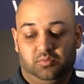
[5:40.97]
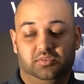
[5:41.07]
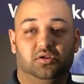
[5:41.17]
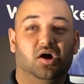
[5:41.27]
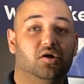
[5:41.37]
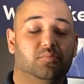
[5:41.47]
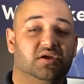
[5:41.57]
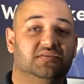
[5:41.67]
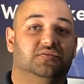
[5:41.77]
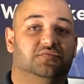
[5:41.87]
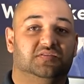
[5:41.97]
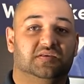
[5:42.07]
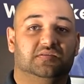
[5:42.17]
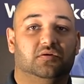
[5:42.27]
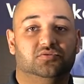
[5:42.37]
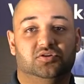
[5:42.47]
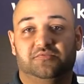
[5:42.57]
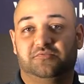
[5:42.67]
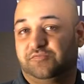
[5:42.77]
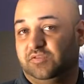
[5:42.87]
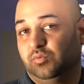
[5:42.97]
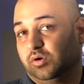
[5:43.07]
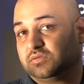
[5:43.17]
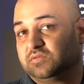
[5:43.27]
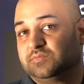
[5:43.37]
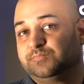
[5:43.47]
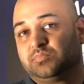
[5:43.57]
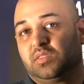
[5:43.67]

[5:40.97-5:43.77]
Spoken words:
with an RMS of 650 watts.